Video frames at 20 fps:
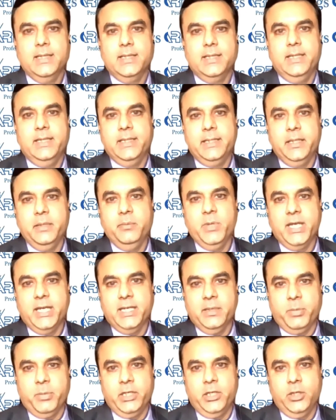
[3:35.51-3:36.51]
The entity may
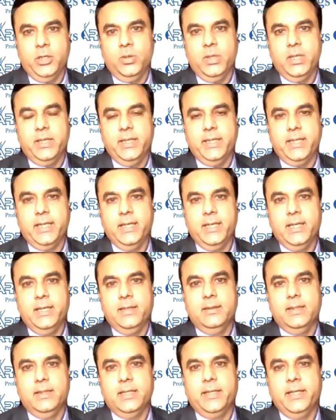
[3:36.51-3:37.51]
get a particular rating,
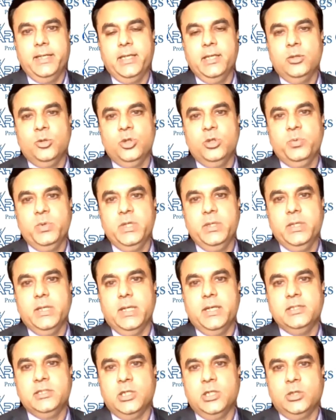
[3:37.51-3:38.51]
and that rating could be
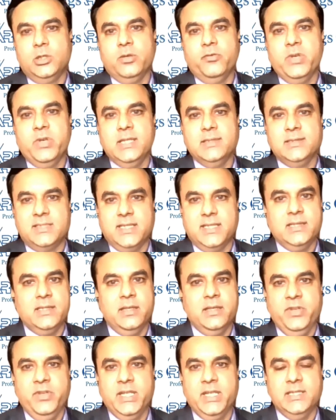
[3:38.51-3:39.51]
a result of various strengths
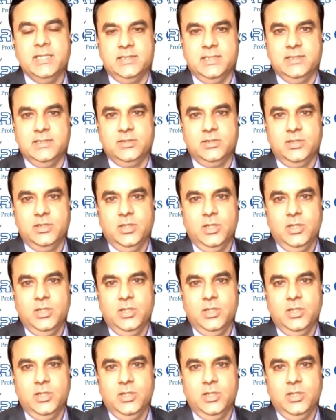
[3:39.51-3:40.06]
and weaknesses.